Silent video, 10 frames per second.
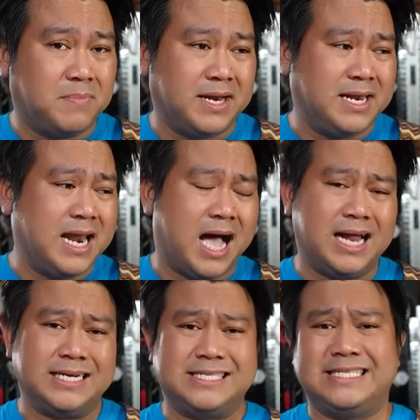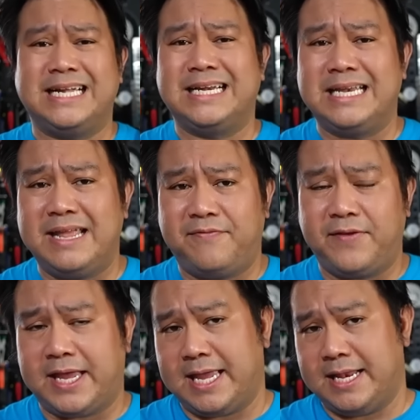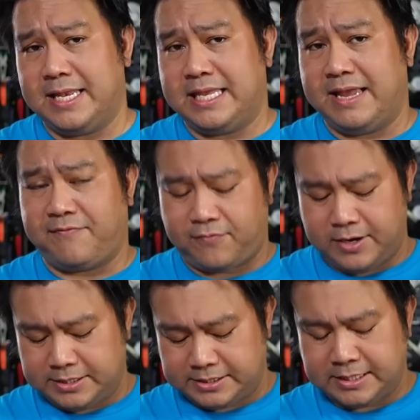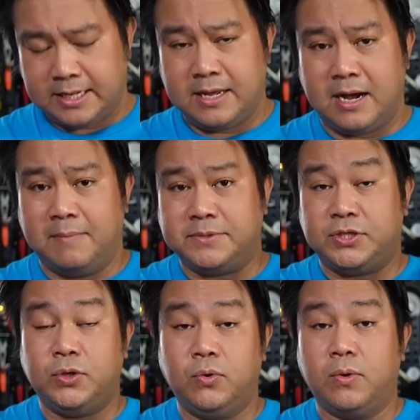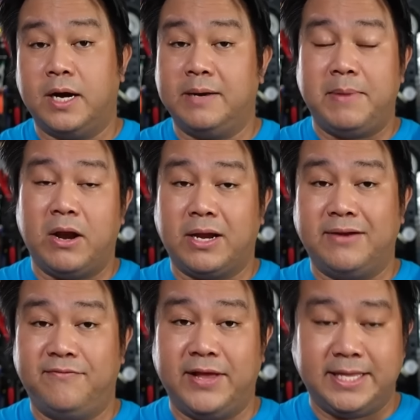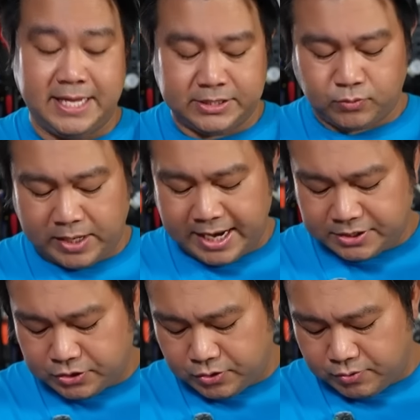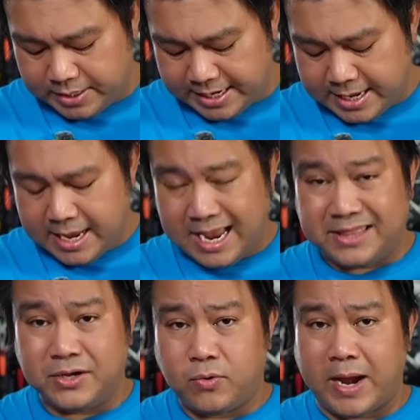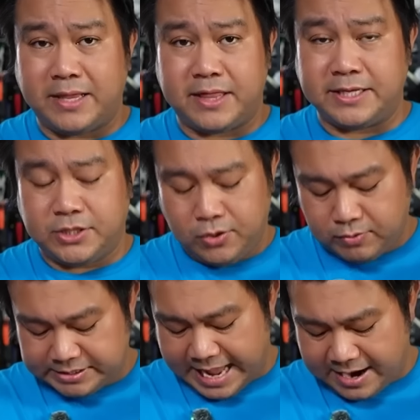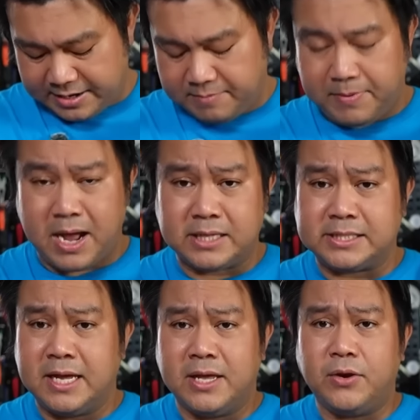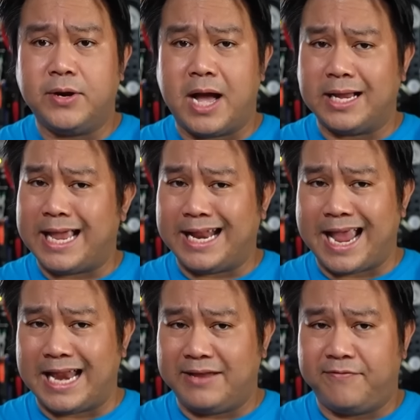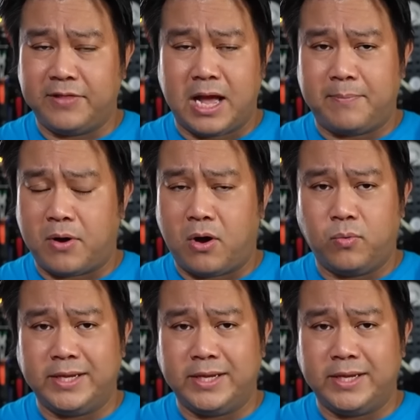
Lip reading: but not significant difference to an American vintage reissue unit. And the great thing too is, out of the box, you're not getting any flop. All